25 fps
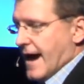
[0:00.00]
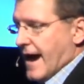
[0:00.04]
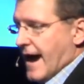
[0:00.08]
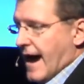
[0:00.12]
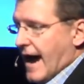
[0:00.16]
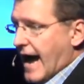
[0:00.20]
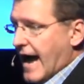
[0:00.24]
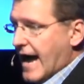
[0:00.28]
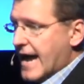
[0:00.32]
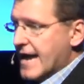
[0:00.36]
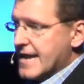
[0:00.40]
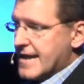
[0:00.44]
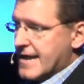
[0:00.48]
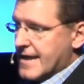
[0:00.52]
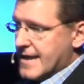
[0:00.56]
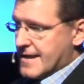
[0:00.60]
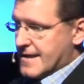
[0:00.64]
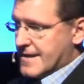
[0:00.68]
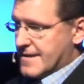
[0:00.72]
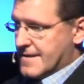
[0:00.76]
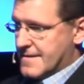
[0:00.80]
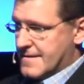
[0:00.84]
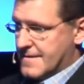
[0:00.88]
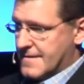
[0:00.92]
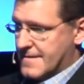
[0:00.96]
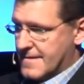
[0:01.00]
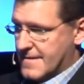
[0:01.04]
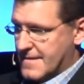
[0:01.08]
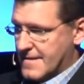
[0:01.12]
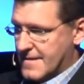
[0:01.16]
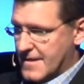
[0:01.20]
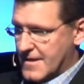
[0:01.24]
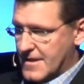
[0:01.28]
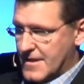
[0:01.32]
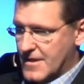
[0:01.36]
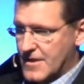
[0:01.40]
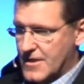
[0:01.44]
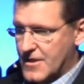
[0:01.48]
I
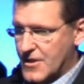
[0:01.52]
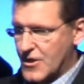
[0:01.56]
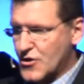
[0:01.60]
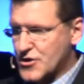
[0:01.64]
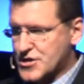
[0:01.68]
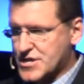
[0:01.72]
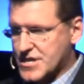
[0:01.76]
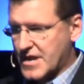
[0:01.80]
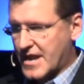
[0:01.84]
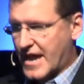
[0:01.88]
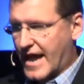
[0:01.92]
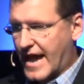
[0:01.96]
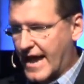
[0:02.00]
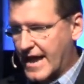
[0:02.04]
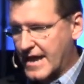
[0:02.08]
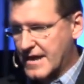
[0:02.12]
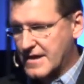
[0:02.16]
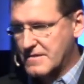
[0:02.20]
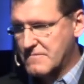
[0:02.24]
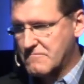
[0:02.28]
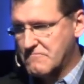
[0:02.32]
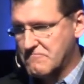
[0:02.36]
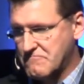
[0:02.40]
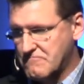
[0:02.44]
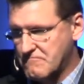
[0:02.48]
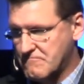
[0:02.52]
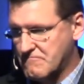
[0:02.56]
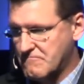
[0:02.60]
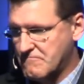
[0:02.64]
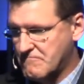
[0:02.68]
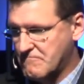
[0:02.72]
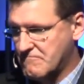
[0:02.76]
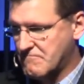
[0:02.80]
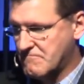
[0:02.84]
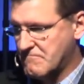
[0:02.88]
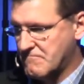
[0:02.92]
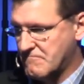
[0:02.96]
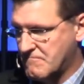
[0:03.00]
used to not
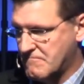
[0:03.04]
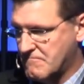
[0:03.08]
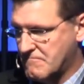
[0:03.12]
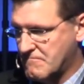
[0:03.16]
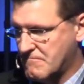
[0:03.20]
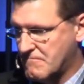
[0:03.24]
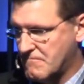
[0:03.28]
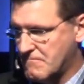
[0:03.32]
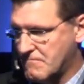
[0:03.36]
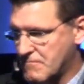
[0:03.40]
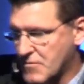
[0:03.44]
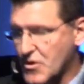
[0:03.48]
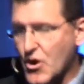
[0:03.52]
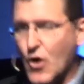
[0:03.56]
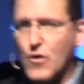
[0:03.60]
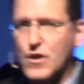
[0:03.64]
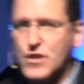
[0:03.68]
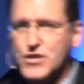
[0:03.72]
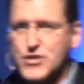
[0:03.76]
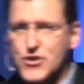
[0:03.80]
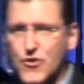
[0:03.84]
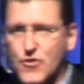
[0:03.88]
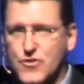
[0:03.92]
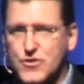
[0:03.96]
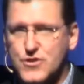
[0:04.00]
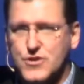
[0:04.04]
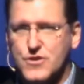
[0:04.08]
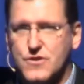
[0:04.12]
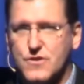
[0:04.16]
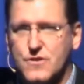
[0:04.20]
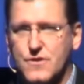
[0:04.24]
go to church.